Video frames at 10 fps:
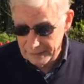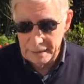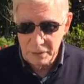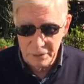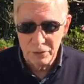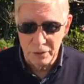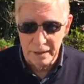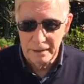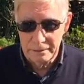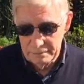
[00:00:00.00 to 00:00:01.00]
I'm going to
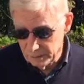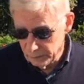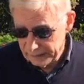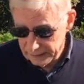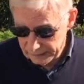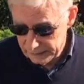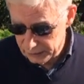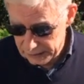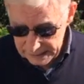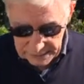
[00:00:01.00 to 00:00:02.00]
try the way they
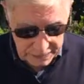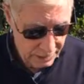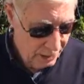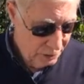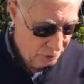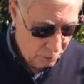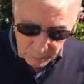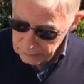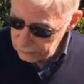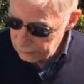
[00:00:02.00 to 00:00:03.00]
suggested. So
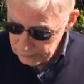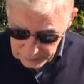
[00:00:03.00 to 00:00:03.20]
what we do